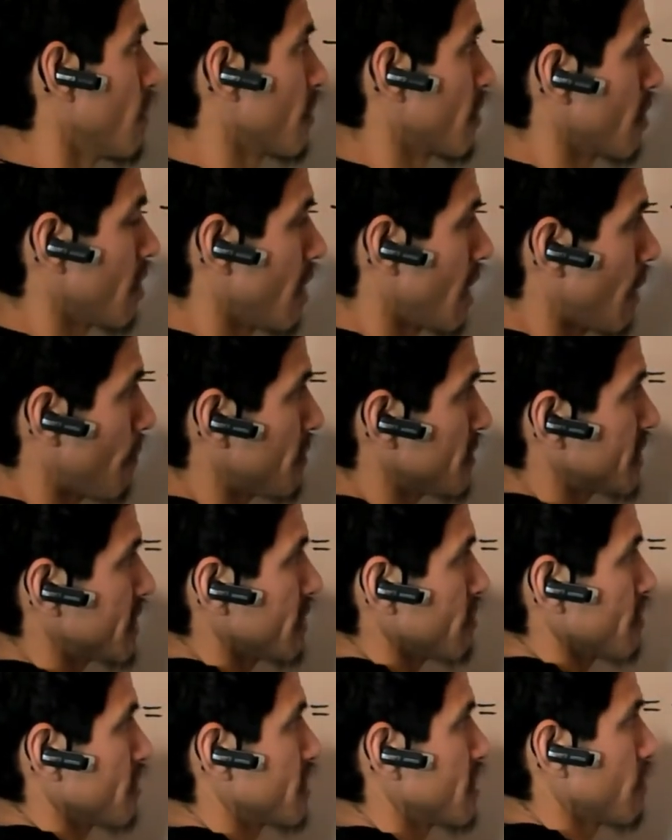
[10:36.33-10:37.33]
Remember,
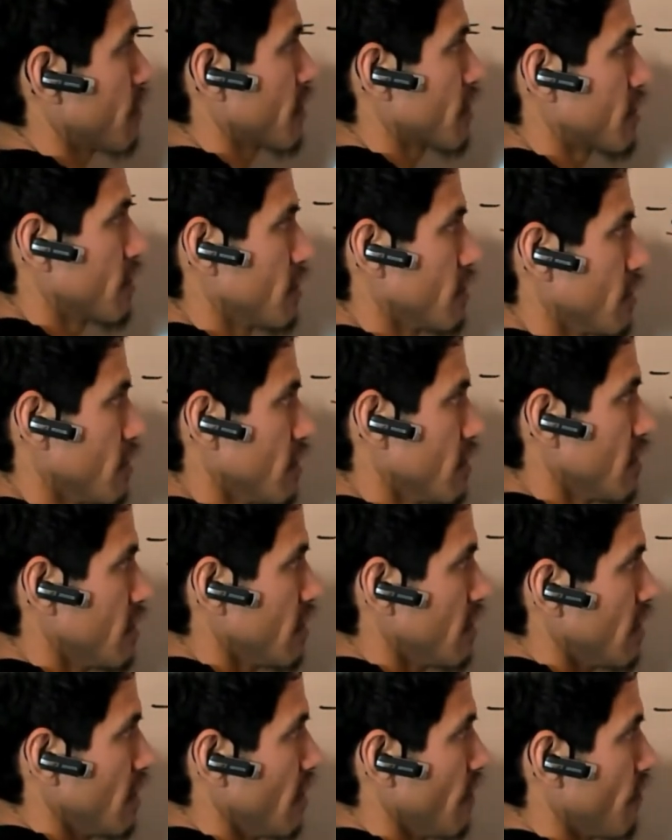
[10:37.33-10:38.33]
opposite reciprocal.
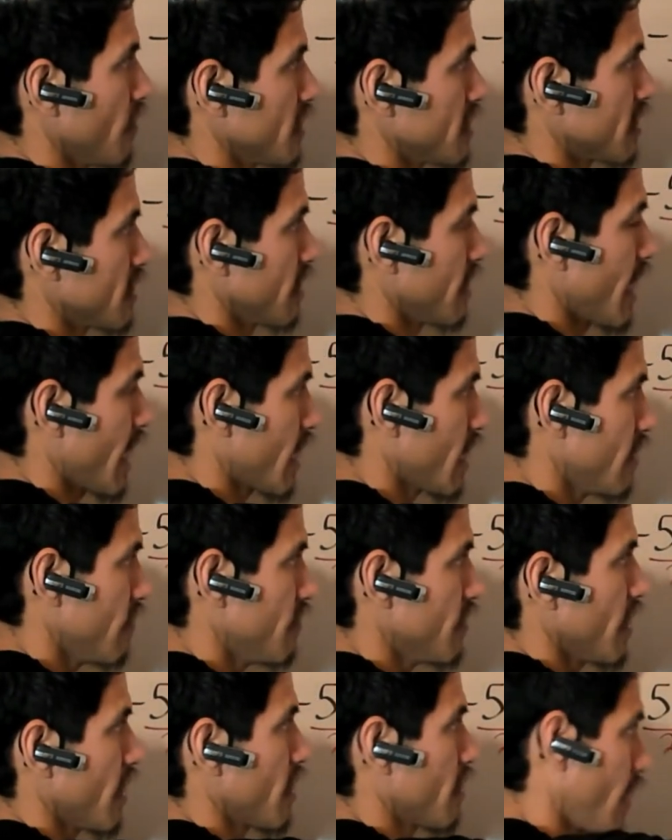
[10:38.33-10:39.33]
If it's
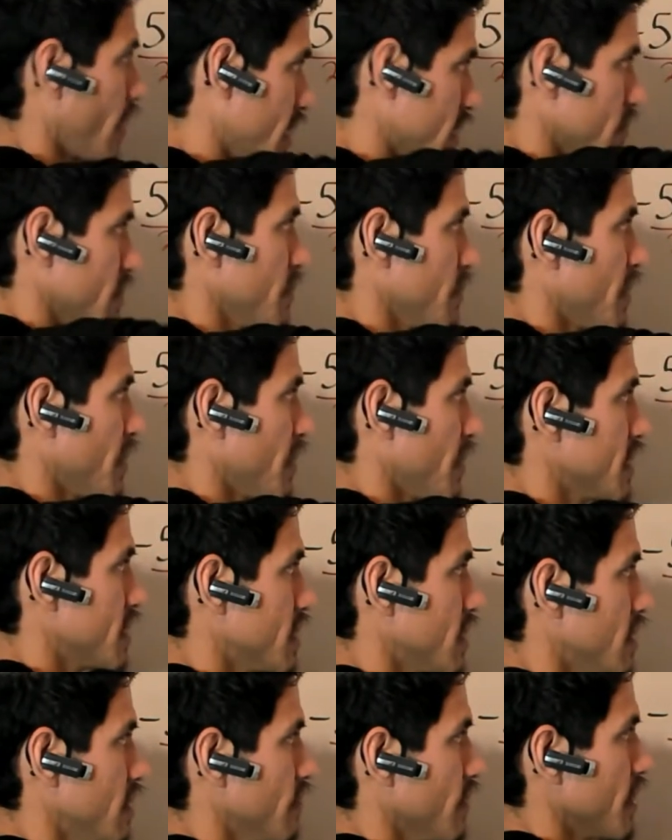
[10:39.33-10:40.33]
negative, the other line's going to be
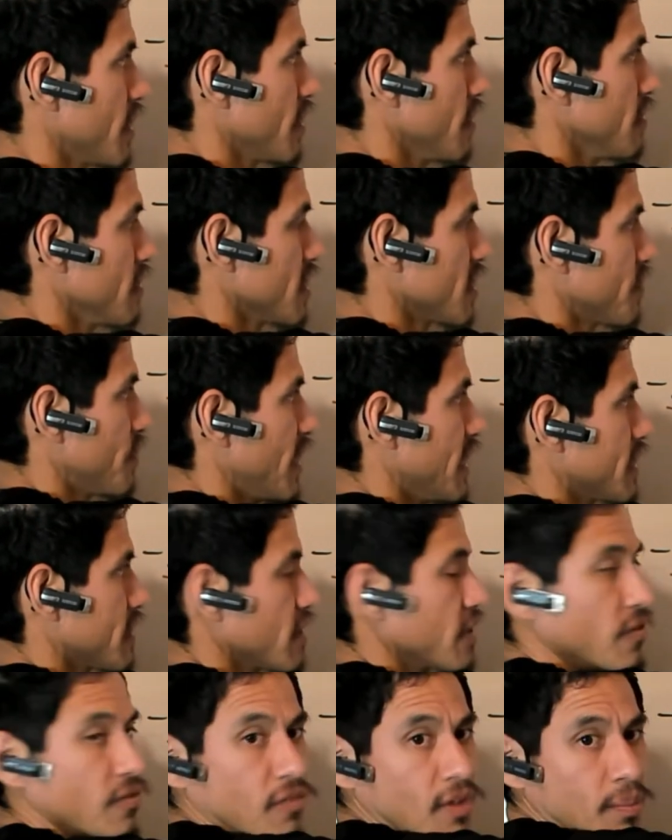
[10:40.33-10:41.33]
positive, and you just
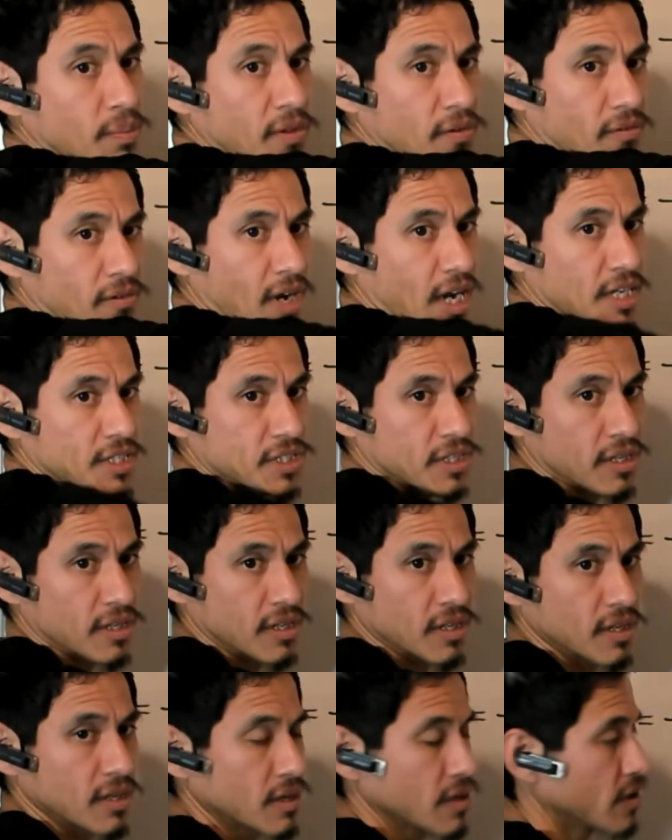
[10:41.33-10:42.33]
basically flip the
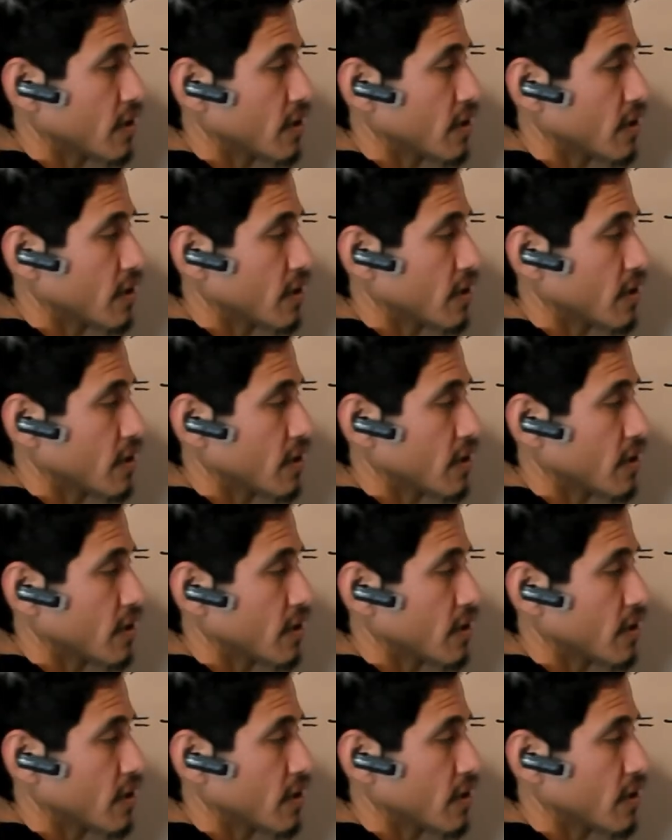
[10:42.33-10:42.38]
fraction.